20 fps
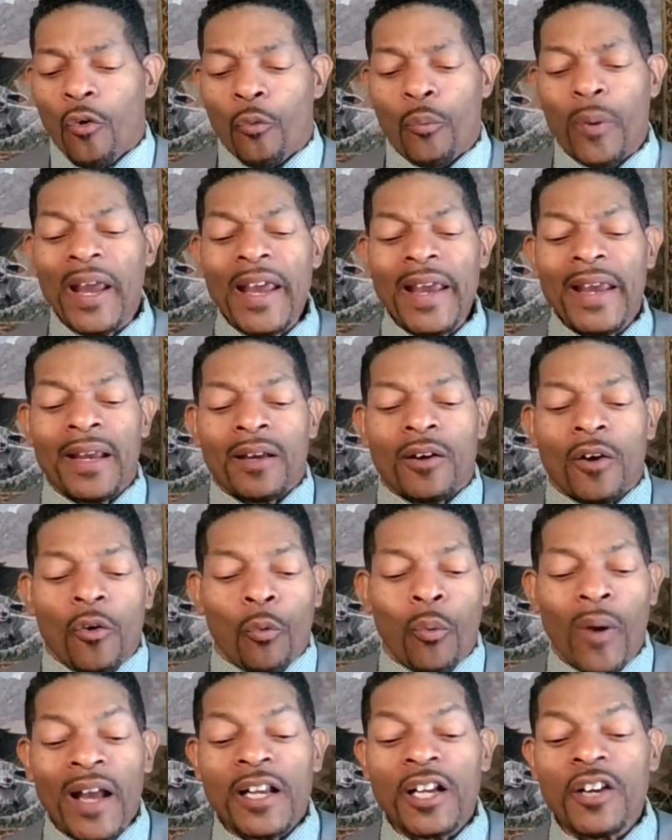We,
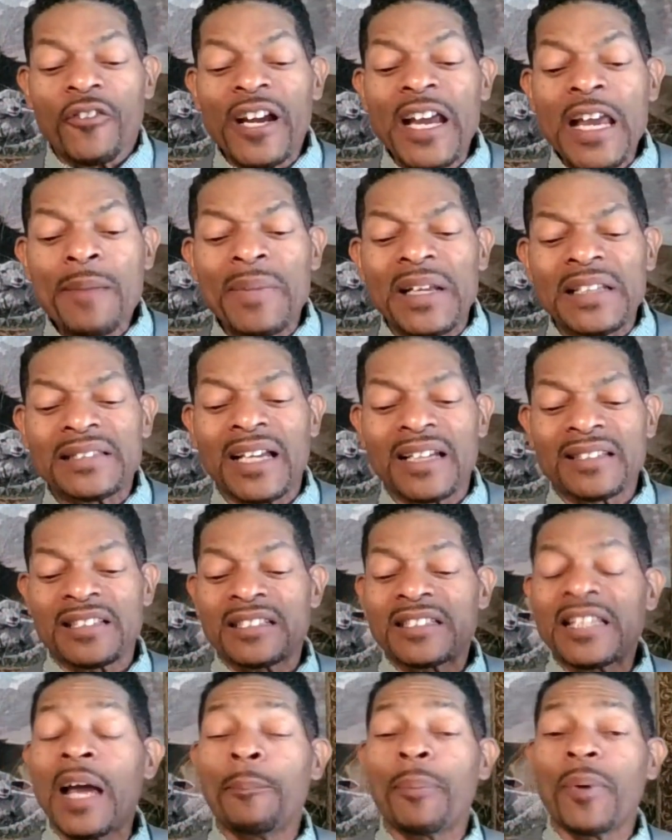what agreement does
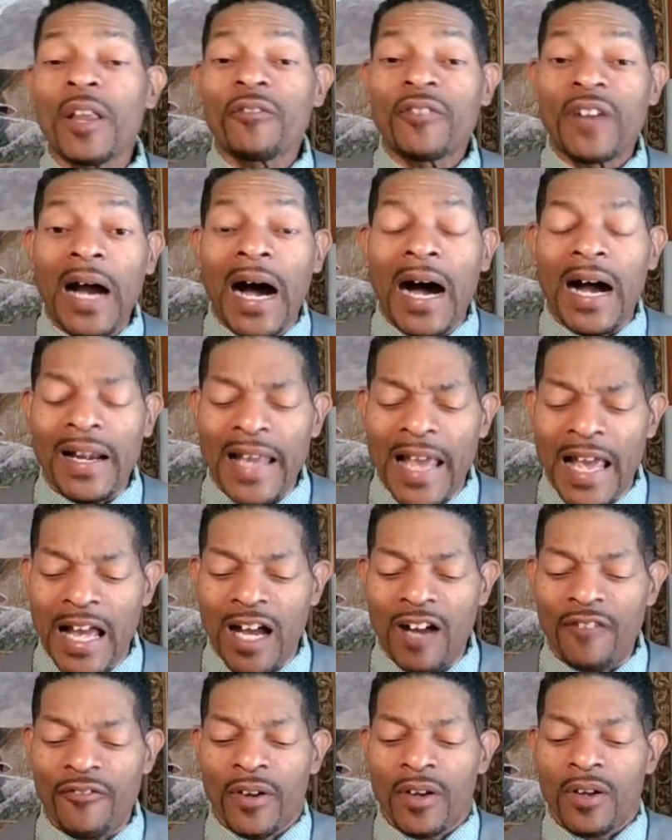the temple of God
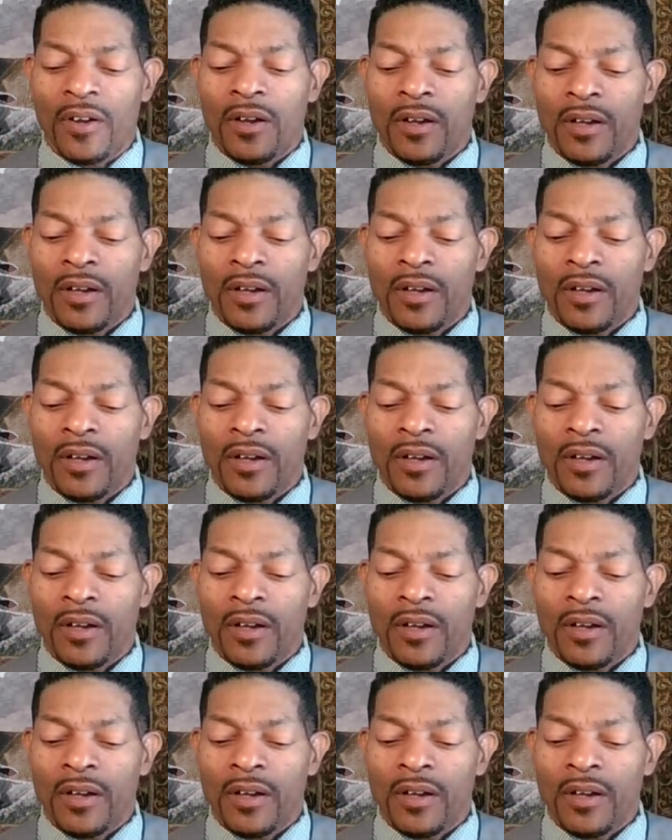have